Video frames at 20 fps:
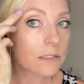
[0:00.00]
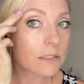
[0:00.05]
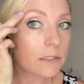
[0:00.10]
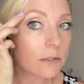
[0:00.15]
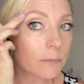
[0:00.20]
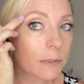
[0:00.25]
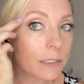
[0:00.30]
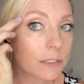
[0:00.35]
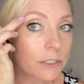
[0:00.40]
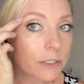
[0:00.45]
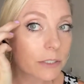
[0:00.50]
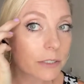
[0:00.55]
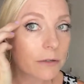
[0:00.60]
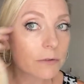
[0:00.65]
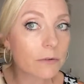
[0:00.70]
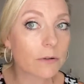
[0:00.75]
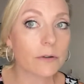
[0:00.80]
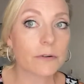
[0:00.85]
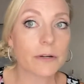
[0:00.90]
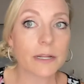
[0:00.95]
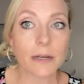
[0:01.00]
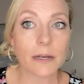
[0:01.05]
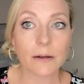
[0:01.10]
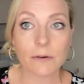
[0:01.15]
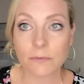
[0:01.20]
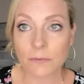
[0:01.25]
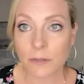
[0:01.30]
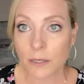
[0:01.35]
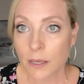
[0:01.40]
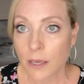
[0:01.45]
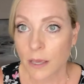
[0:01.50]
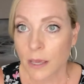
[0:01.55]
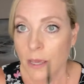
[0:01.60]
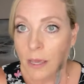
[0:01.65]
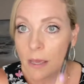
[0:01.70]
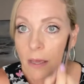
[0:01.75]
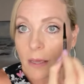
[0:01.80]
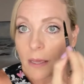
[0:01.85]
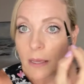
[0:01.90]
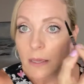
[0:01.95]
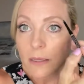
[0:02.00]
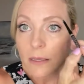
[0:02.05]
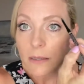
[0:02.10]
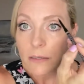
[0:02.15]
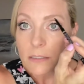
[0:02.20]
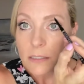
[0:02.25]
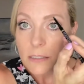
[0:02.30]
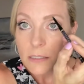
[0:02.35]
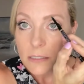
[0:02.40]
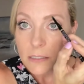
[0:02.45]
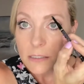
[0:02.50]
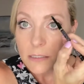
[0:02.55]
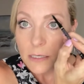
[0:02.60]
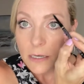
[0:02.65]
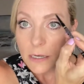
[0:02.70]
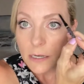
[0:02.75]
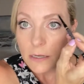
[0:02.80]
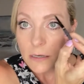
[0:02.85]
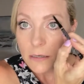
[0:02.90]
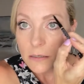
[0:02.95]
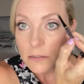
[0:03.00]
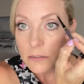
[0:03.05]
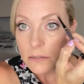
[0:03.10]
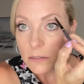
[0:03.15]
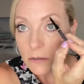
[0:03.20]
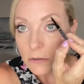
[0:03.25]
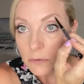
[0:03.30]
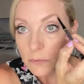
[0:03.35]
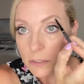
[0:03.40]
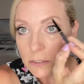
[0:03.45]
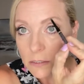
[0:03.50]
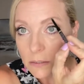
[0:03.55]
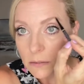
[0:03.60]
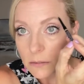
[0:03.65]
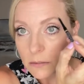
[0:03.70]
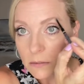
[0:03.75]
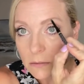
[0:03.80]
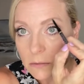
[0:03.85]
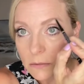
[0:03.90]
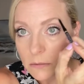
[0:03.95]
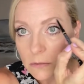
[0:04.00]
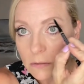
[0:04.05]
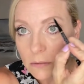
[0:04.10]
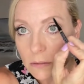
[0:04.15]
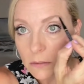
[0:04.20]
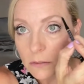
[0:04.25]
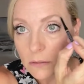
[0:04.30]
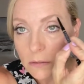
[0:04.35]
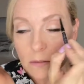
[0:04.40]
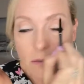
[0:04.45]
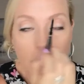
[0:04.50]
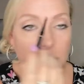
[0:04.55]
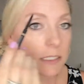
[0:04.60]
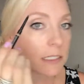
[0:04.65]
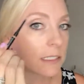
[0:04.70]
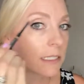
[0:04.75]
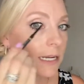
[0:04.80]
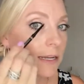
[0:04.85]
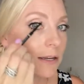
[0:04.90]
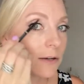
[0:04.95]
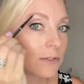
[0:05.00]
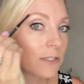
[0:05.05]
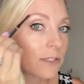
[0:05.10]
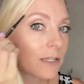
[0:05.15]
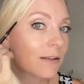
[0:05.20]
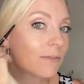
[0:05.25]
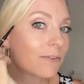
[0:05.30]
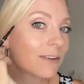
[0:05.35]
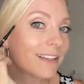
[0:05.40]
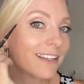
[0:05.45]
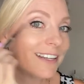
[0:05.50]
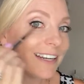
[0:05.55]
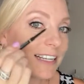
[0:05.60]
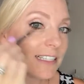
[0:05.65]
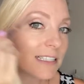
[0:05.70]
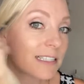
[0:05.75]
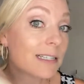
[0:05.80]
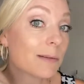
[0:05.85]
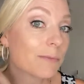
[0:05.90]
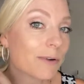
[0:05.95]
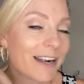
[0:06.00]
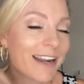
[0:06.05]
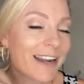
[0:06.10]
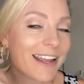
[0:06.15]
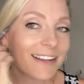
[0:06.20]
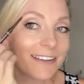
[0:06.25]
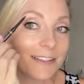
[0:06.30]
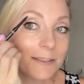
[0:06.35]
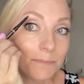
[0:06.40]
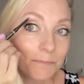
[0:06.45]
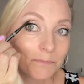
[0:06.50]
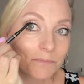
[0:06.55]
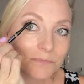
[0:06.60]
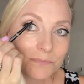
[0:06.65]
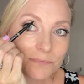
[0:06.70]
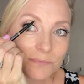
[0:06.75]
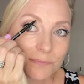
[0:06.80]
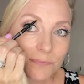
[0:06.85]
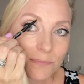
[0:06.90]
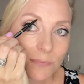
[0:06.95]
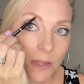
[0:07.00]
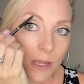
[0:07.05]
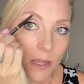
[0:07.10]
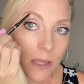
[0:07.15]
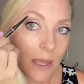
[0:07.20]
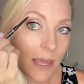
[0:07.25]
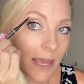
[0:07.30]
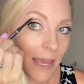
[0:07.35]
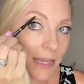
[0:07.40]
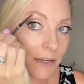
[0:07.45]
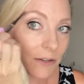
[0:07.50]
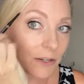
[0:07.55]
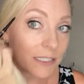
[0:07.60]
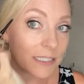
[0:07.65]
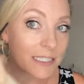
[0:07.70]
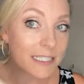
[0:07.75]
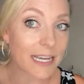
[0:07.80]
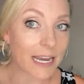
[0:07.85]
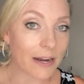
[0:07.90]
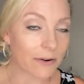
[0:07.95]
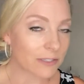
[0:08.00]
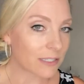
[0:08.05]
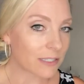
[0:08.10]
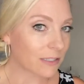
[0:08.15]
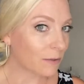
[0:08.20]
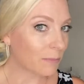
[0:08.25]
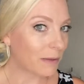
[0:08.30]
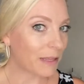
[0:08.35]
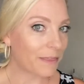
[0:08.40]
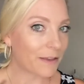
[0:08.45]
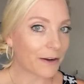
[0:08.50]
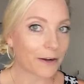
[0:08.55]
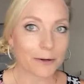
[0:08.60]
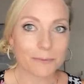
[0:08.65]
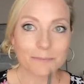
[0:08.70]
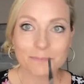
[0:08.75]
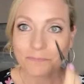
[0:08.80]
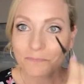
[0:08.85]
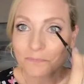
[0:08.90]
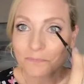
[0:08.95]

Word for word: So make sure I don't go down. And this side is always a little, this side goes on really nice because I'm right-handed. And you can see how it's a little bit thicker.